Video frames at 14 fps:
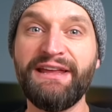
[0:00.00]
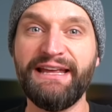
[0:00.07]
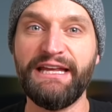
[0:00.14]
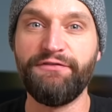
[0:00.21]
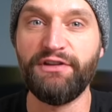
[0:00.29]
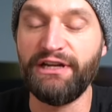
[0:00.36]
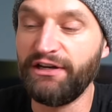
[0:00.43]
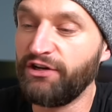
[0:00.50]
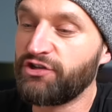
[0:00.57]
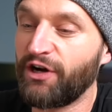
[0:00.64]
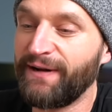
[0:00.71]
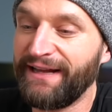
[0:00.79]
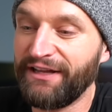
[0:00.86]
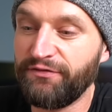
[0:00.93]
if you need to
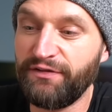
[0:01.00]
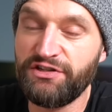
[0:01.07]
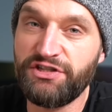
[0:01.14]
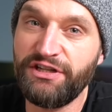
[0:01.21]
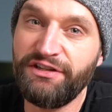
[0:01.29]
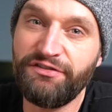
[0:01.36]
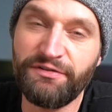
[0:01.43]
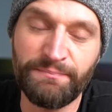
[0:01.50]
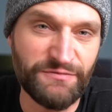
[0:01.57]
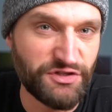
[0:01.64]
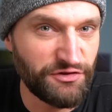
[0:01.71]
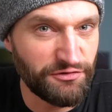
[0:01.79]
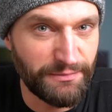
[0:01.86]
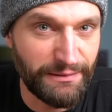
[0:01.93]
draw SVGs,
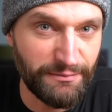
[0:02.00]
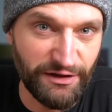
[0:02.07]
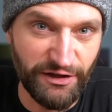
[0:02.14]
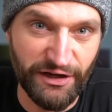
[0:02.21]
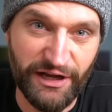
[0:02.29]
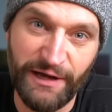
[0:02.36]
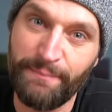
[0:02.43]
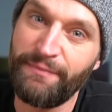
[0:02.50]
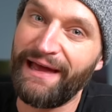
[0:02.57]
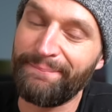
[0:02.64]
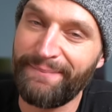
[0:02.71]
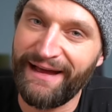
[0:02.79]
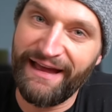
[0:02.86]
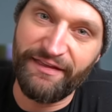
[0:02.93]
just remember to look up
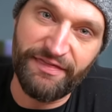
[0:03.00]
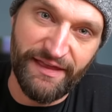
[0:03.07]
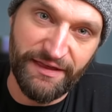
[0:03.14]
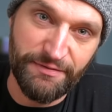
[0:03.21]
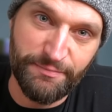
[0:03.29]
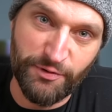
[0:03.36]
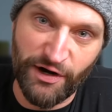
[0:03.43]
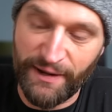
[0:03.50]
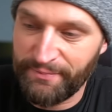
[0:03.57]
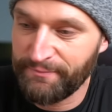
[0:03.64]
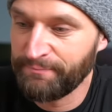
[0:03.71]
that path length prop.